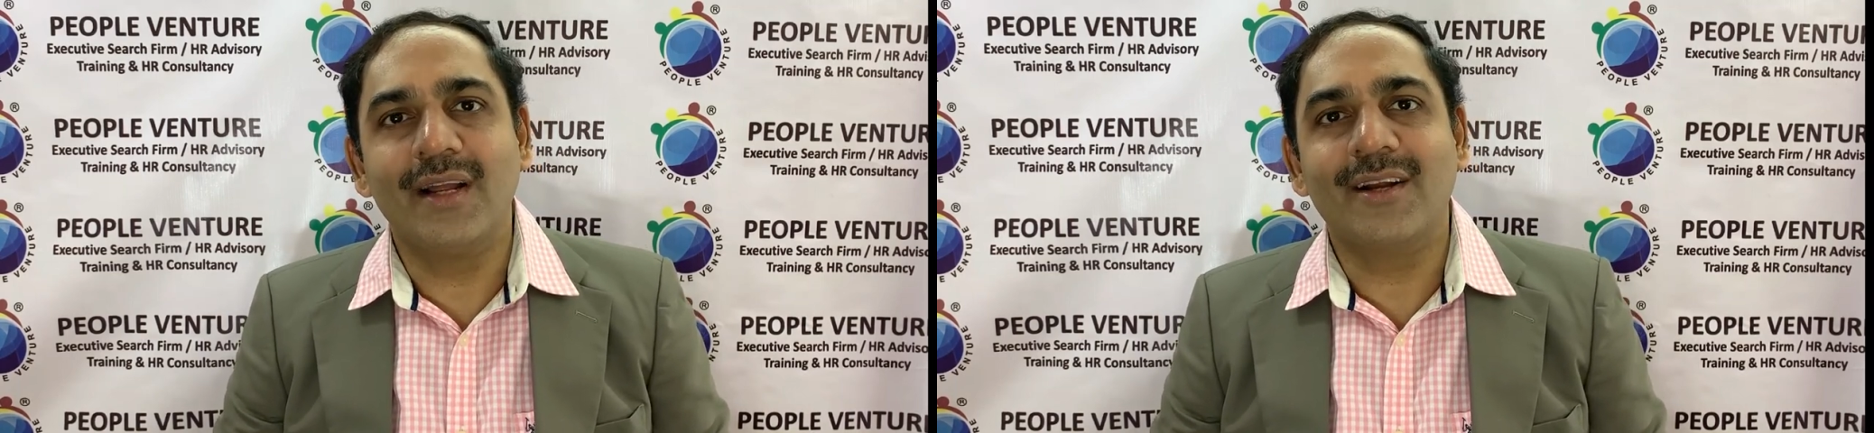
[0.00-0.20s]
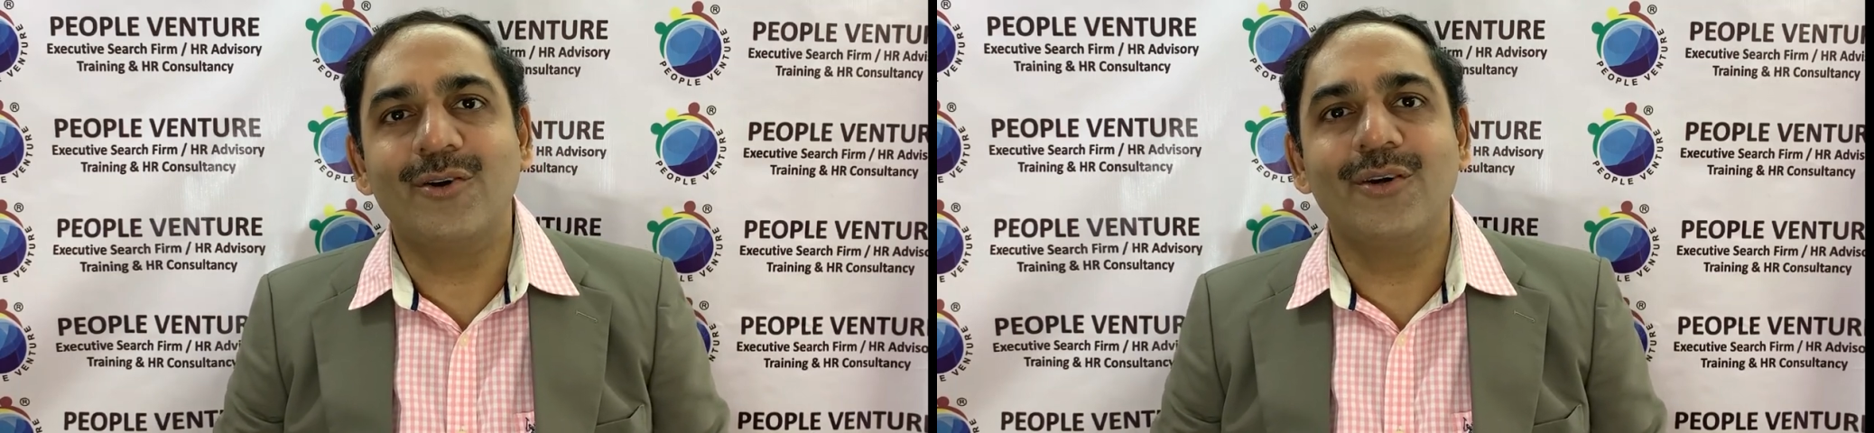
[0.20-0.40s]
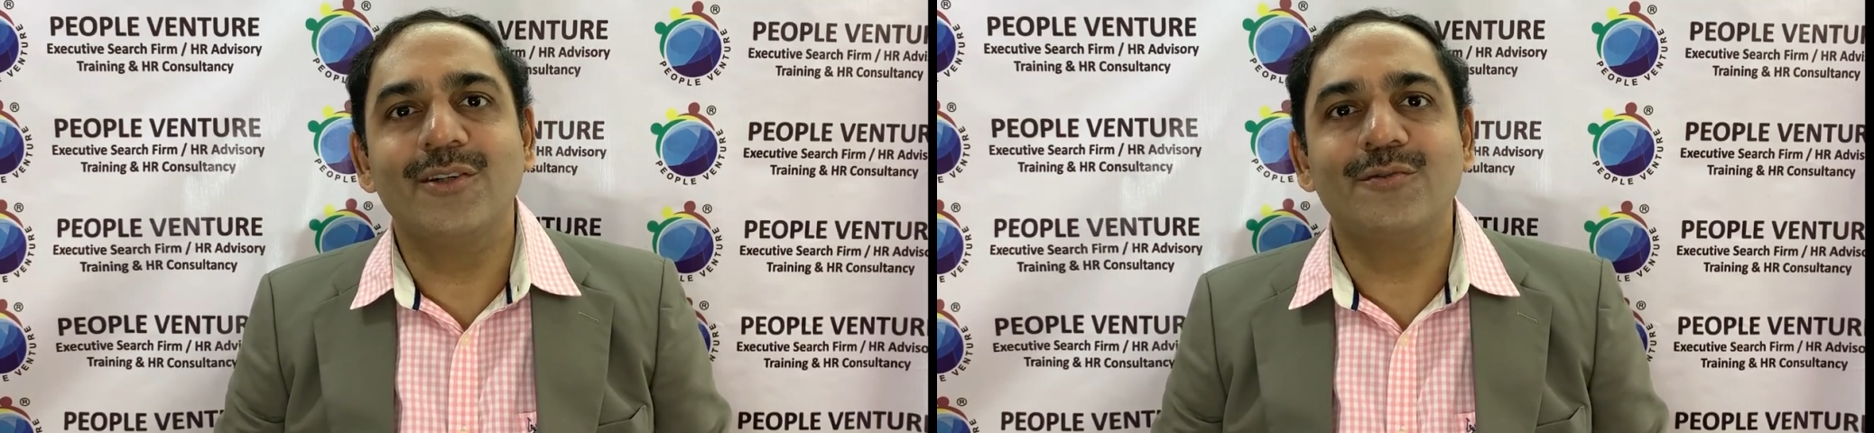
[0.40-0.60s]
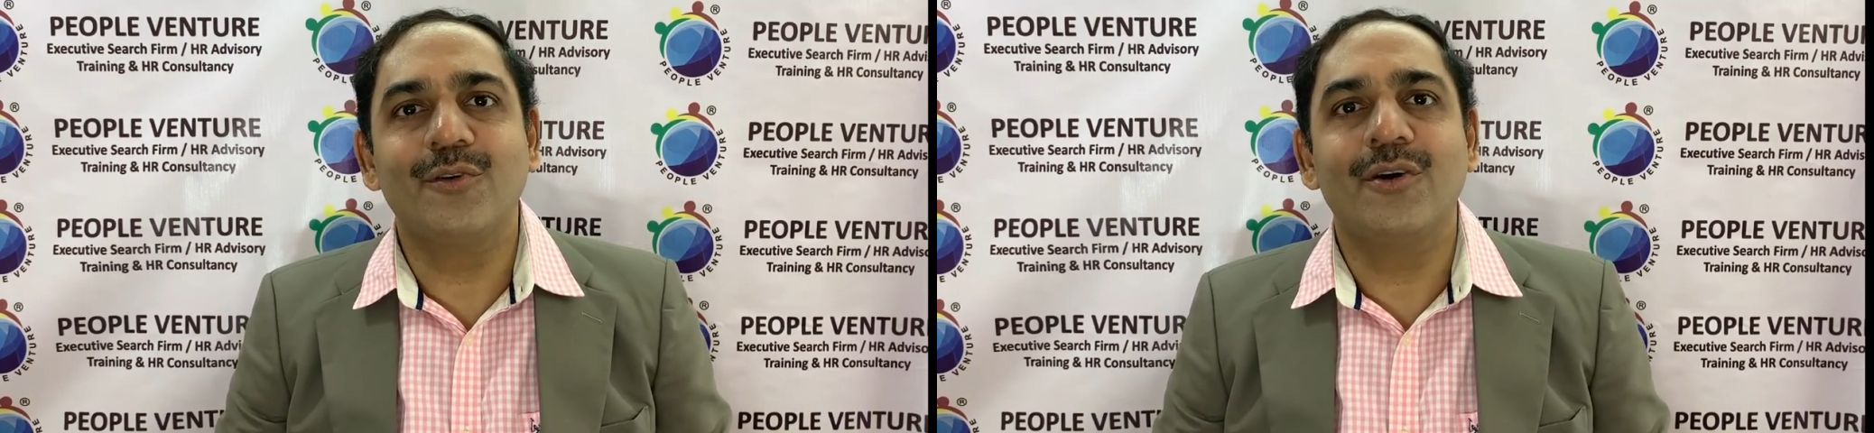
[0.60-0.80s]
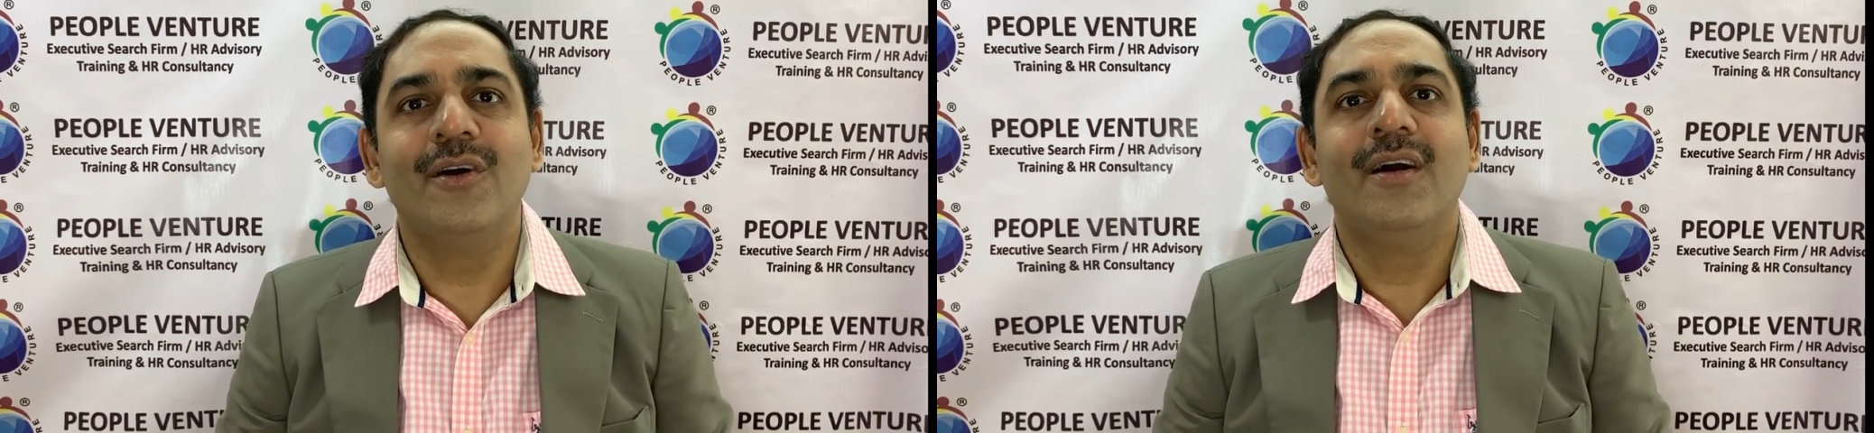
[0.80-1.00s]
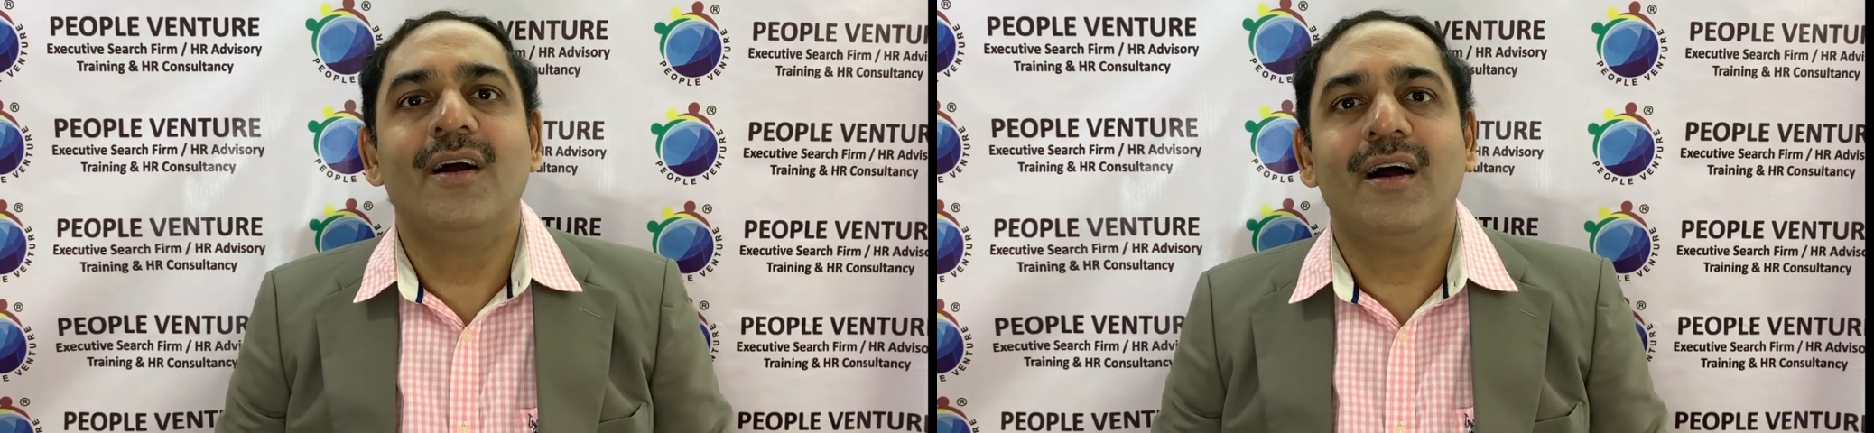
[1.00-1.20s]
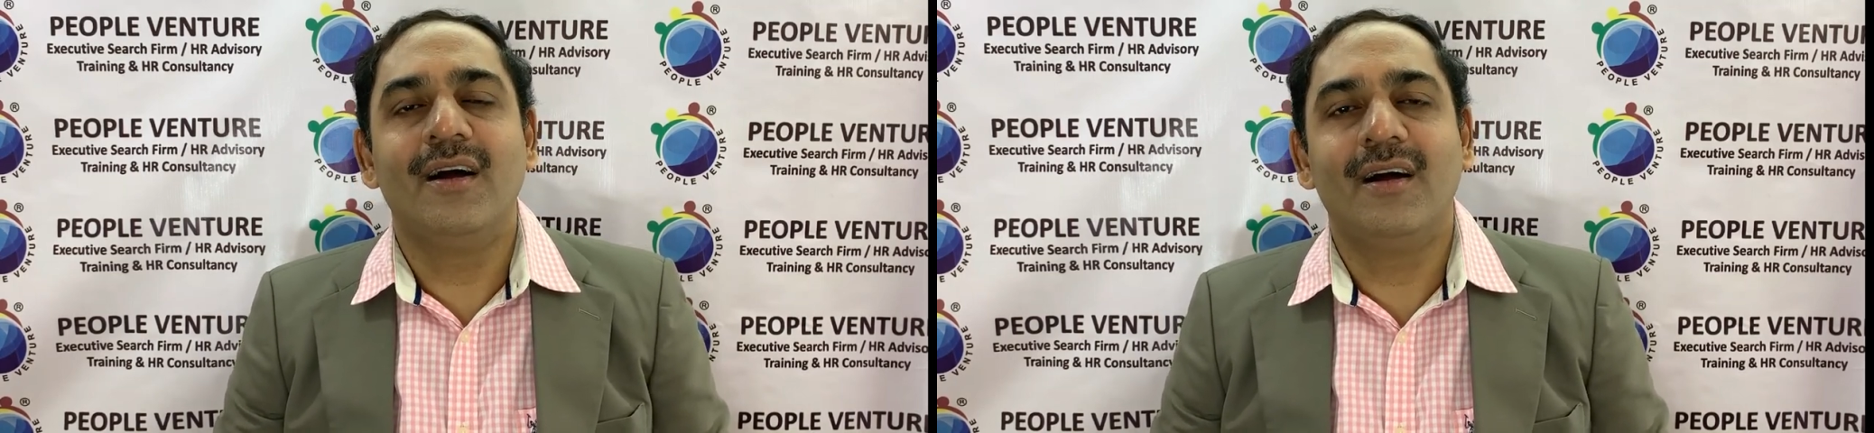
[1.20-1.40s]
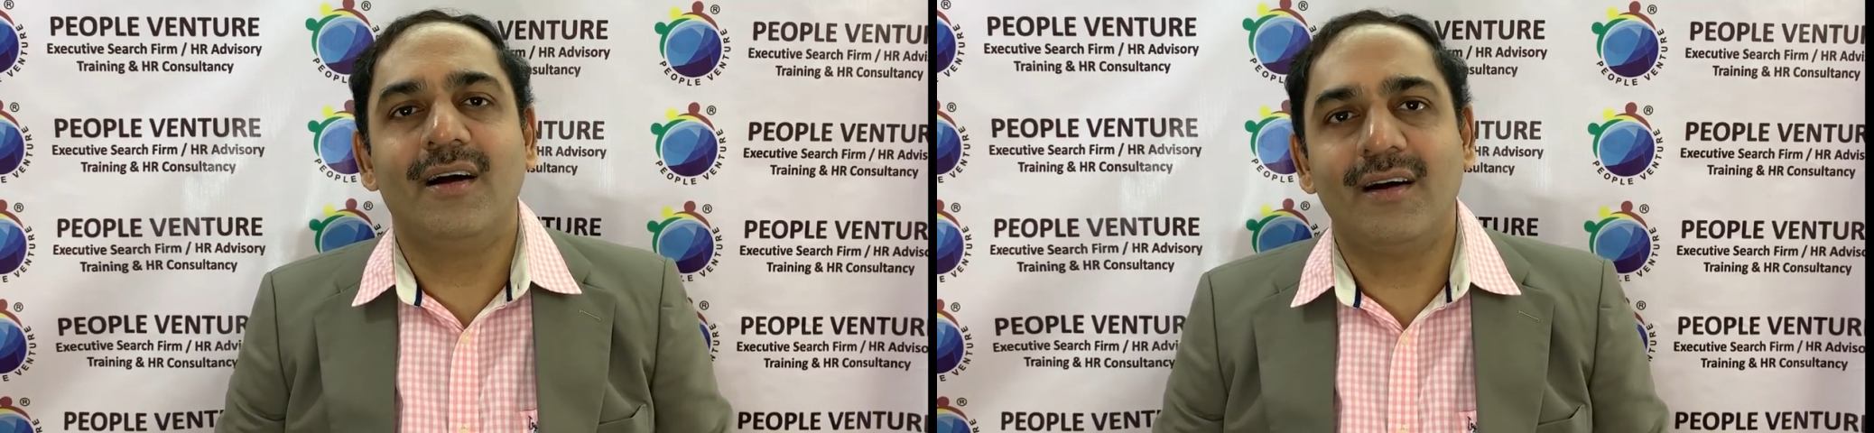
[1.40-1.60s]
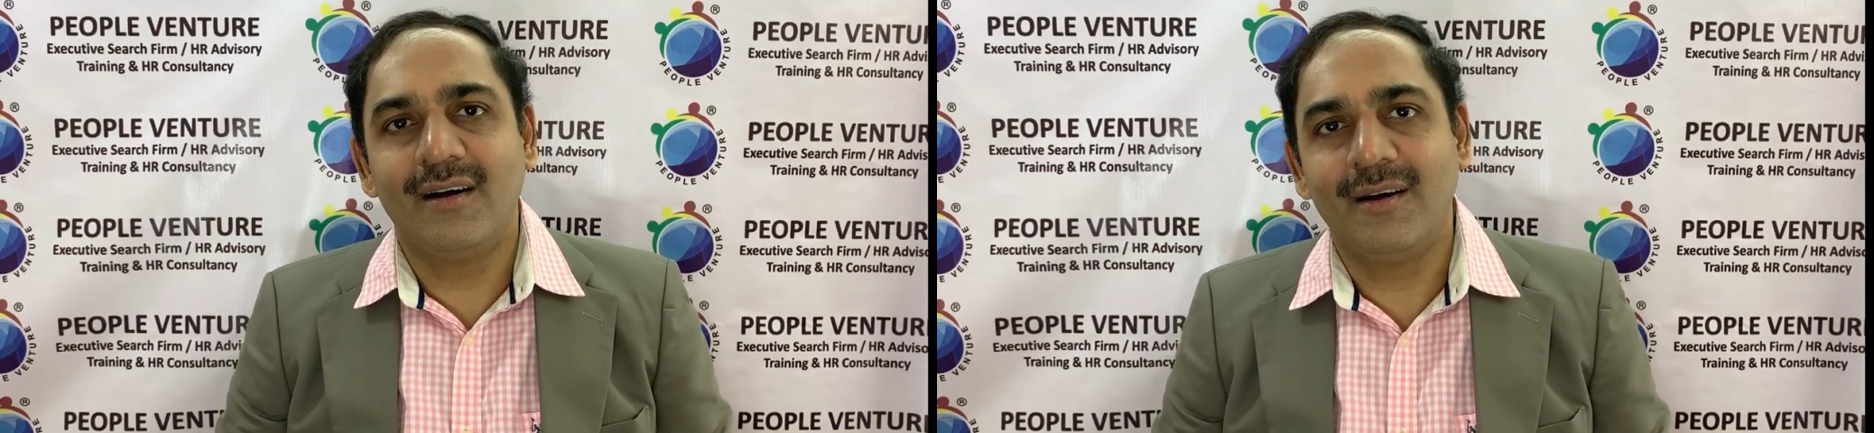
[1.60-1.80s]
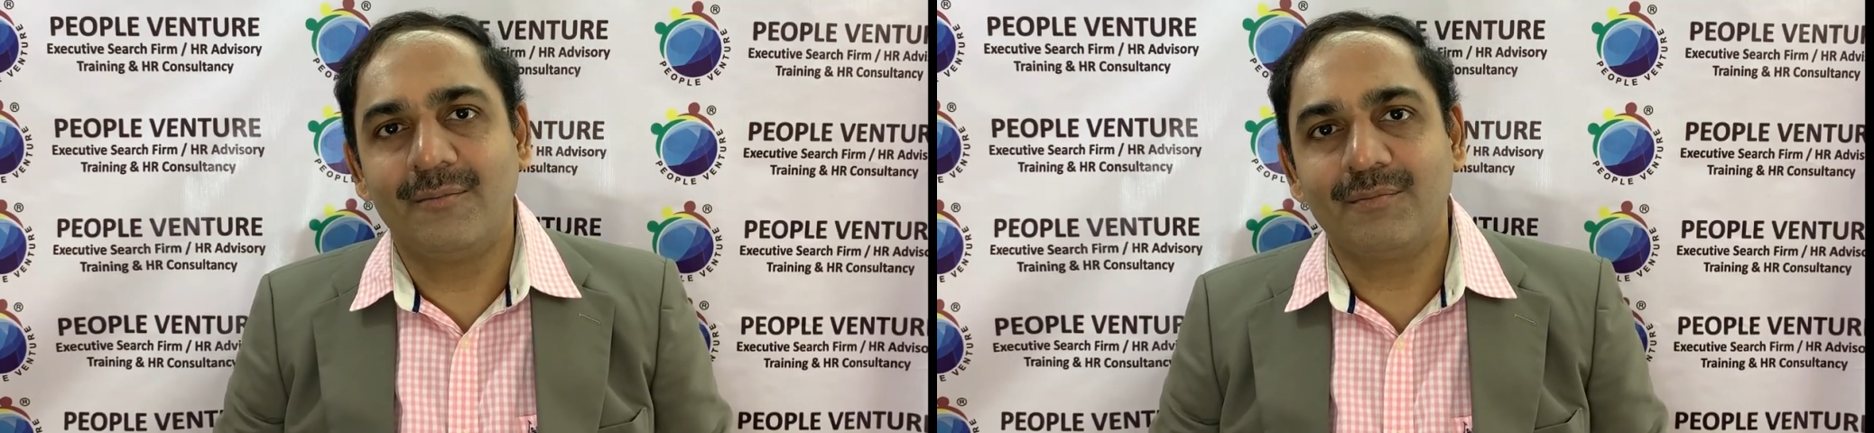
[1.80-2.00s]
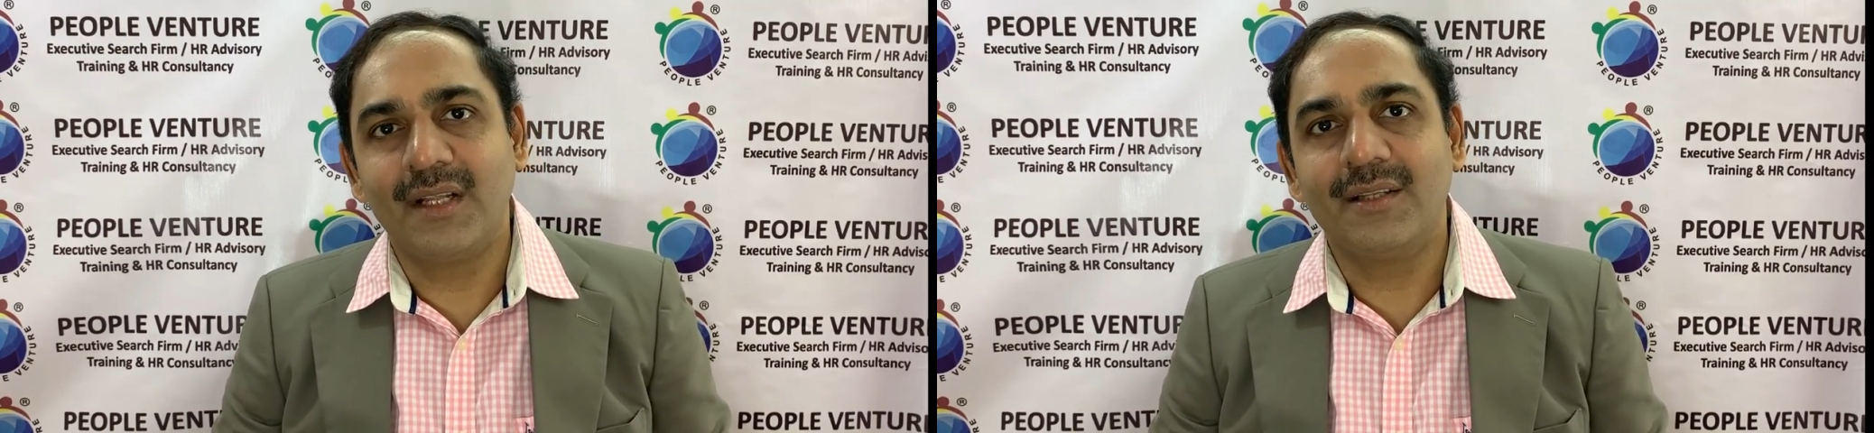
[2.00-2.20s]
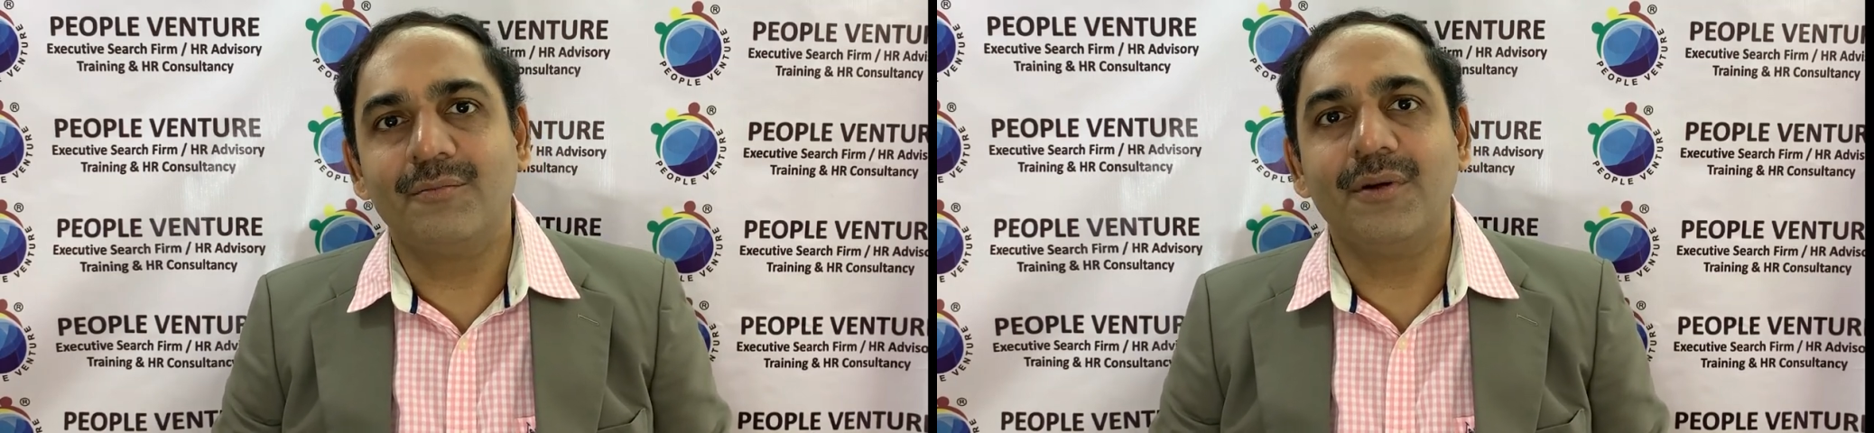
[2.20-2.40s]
It is for the